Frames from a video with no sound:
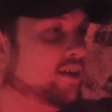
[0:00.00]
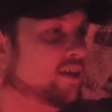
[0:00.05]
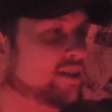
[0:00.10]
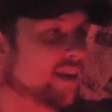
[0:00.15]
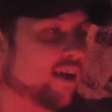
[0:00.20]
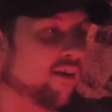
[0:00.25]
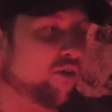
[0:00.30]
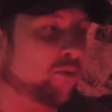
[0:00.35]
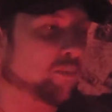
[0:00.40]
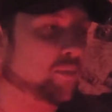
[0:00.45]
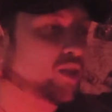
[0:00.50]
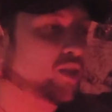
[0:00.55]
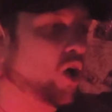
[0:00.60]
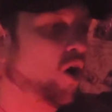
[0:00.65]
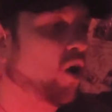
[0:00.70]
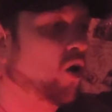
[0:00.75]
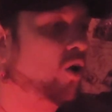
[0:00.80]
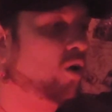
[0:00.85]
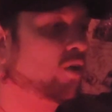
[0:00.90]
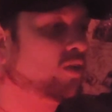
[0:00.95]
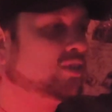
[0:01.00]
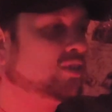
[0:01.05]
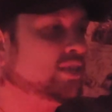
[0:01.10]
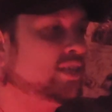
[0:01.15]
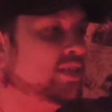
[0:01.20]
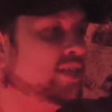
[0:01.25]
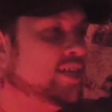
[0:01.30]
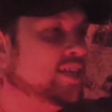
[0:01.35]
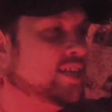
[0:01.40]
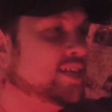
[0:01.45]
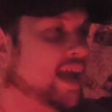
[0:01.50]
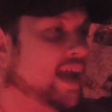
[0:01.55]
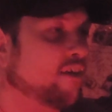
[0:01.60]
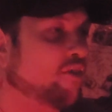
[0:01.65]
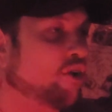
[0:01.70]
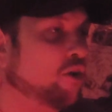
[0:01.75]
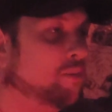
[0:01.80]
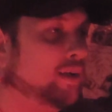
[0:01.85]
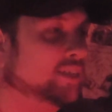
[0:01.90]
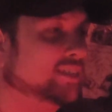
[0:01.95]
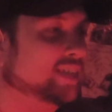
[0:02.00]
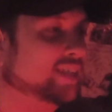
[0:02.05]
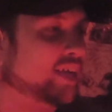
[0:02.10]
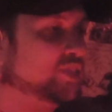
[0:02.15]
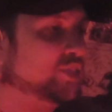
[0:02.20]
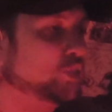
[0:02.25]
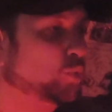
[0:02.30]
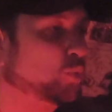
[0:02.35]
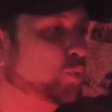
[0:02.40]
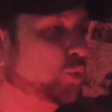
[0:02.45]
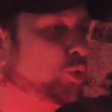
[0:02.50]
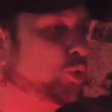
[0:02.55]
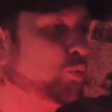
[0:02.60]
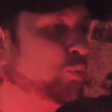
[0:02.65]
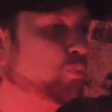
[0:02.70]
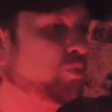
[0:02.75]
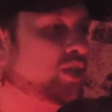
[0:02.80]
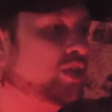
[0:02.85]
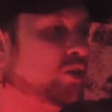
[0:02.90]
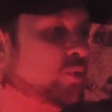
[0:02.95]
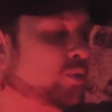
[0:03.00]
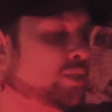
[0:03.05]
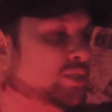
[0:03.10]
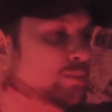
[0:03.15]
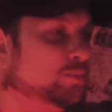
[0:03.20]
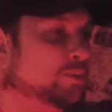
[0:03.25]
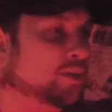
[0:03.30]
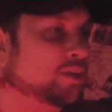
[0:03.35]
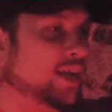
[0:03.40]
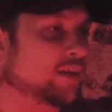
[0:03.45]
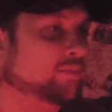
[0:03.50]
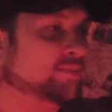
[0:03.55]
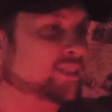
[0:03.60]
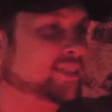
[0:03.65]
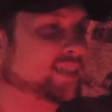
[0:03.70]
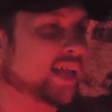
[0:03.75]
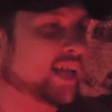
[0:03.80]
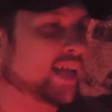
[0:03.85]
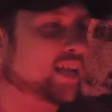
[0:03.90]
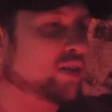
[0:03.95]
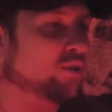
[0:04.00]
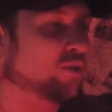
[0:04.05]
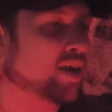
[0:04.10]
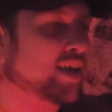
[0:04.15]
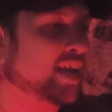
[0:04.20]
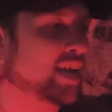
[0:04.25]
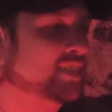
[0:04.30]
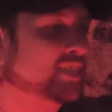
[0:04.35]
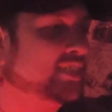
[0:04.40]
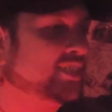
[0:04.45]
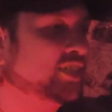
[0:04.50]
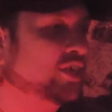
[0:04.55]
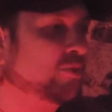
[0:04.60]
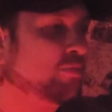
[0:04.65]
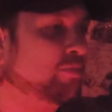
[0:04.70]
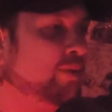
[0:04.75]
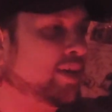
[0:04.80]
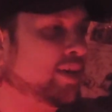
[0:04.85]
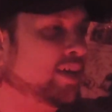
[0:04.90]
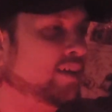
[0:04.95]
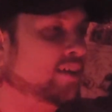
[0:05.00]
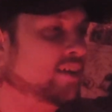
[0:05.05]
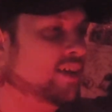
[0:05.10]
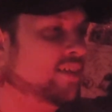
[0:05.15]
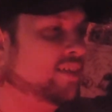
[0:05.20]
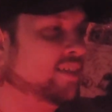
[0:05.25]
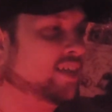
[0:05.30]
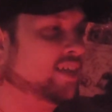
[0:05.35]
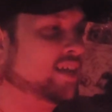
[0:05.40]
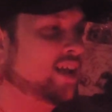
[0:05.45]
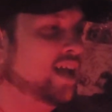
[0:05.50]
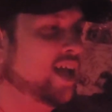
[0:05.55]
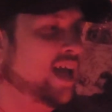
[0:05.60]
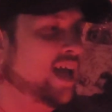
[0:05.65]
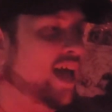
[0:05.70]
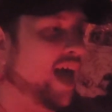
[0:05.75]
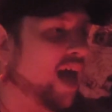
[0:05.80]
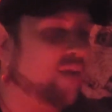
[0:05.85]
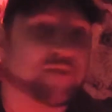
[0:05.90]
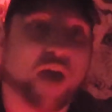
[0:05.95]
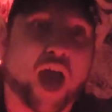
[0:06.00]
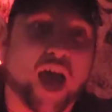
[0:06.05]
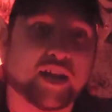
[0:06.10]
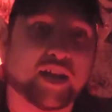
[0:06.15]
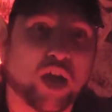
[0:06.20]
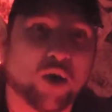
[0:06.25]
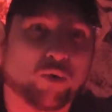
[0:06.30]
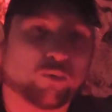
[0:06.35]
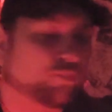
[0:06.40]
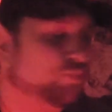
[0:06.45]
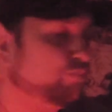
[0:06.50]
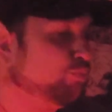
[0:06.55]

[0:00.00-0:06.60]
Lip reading: Now I'm in the hall. Now I'm outside your room. Then it whispered, I'm standing right next to your bed. And then, I've got you!